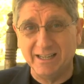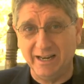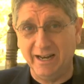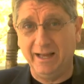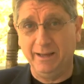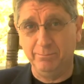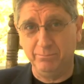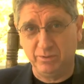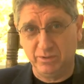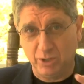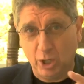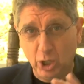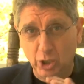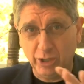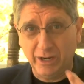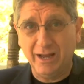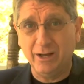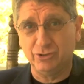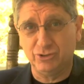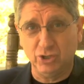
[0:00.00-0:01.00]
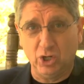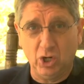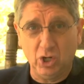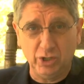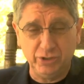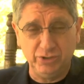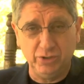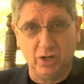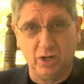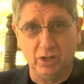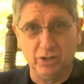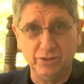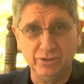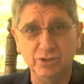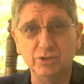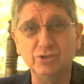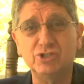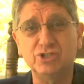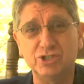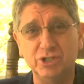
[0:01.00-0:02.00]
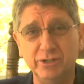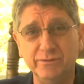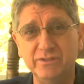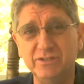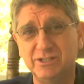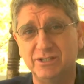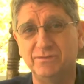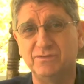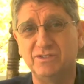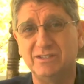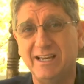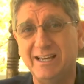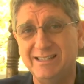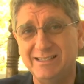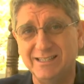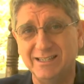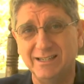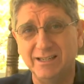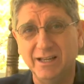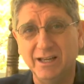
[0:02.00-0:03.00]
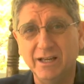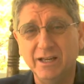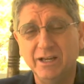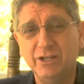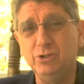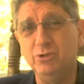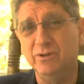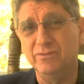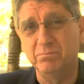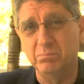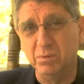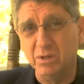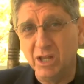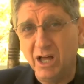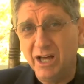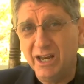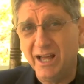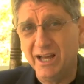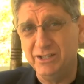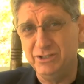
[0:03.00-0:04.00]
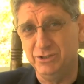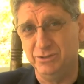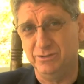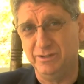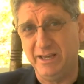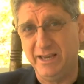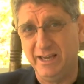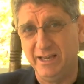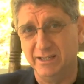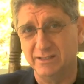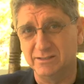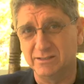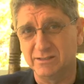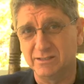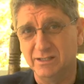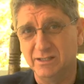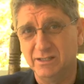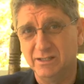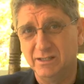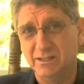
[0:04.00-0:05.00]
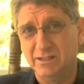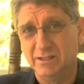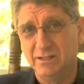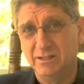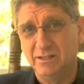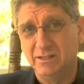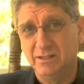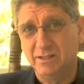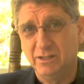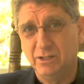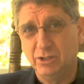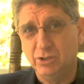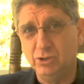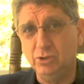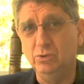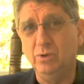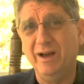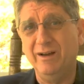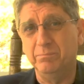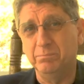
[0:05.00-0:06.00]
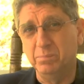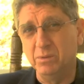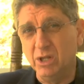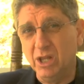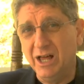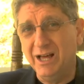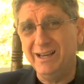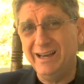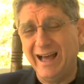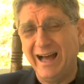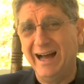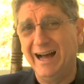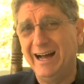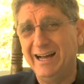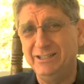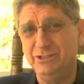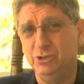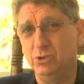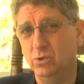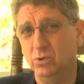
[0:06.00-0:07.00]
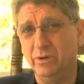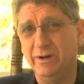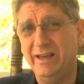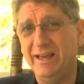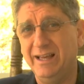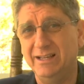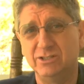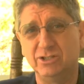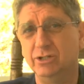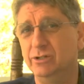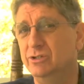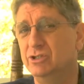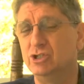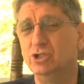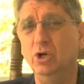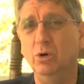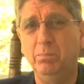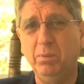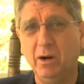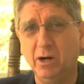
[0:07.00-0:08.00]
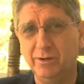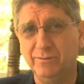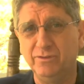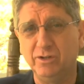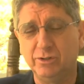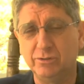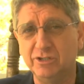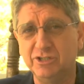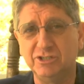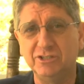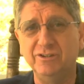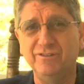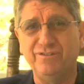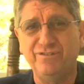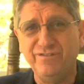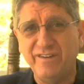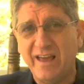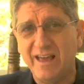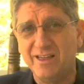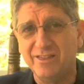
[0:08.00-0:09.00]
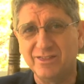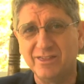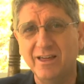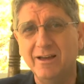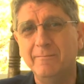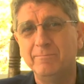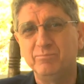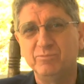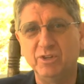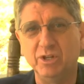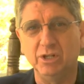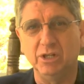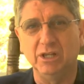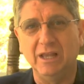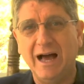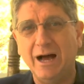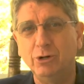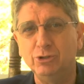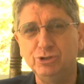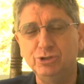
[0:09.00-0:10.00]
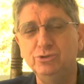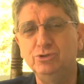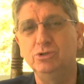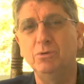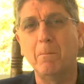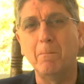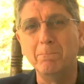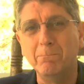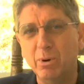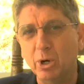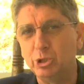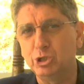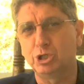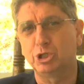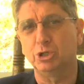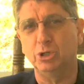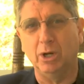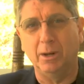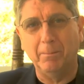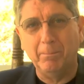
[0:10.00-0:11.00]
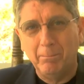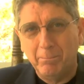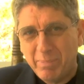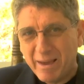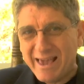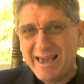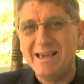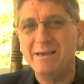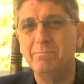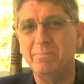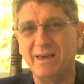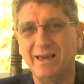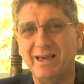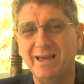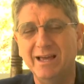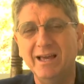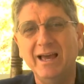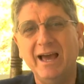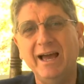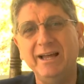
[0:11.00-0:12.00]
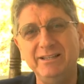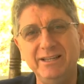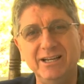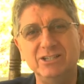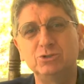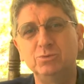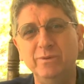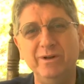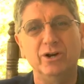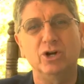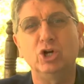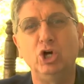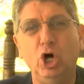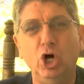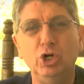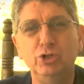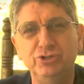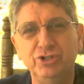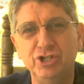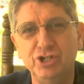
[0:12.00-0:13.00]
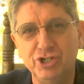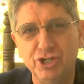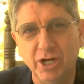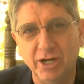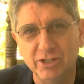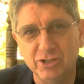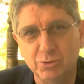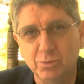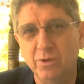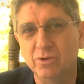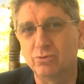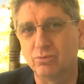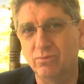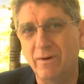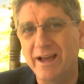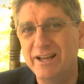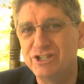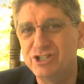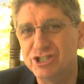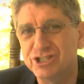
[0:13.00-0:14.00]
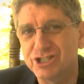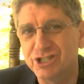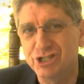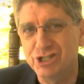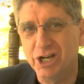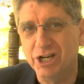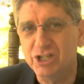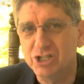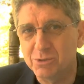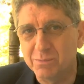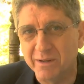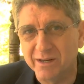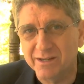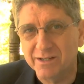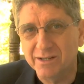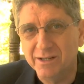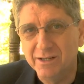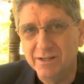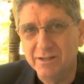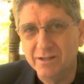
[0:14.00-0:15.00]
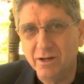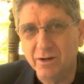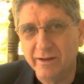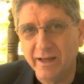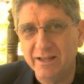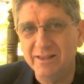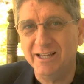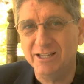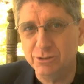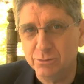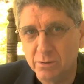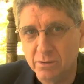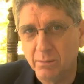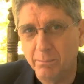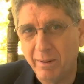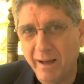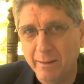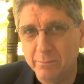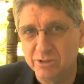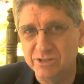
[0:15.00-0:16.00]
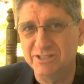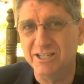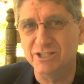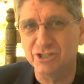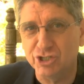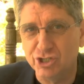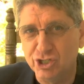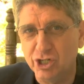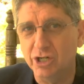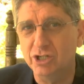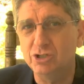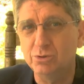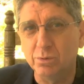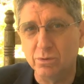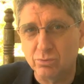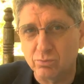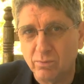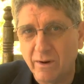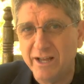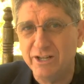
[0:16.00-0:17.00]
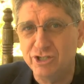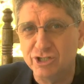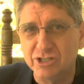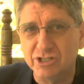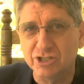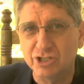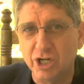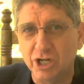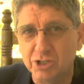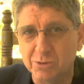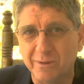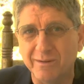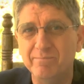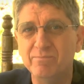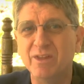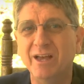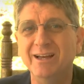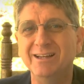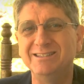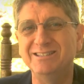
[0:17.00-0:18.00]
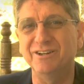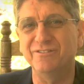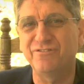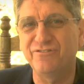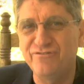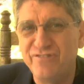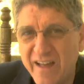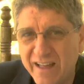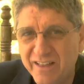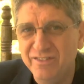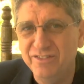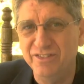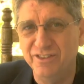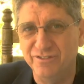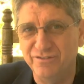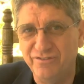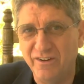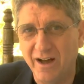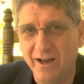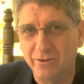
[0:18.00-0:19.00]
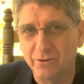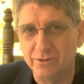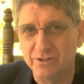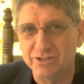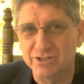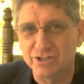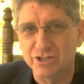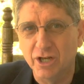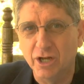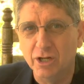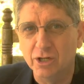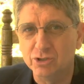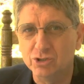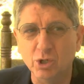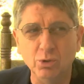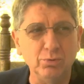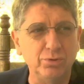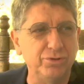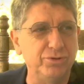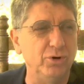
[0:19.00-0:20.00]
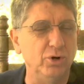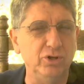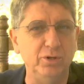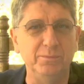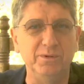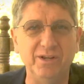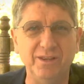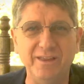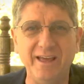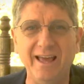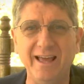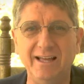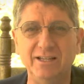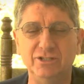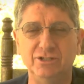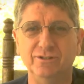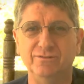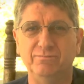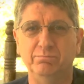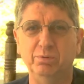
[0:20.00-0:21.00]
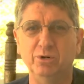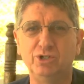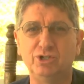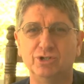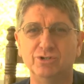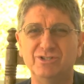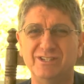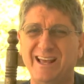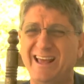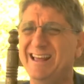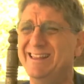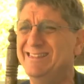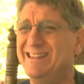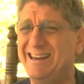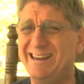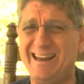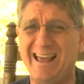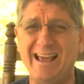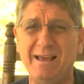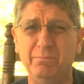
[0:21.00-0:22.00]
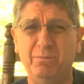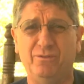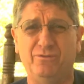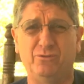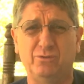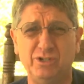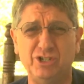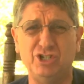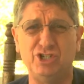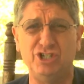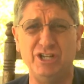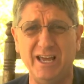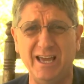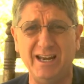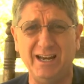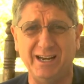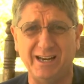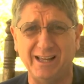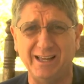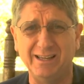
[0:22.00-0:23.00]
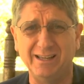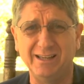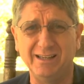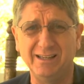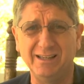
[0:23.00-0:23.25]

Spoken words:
And I'm calling out to all y'all, you're servants of Satan. You have blood on your hands. You have blood on your hands. There is no part of the Christian faith that allows you to butcher a baby. And yes, we are called to judge with righteous judgment. Okay, that's what the Bible says. Judge with righteous judgment. Defend the fatherless. Don't throw them into the hands of butchers in the name of Christianity.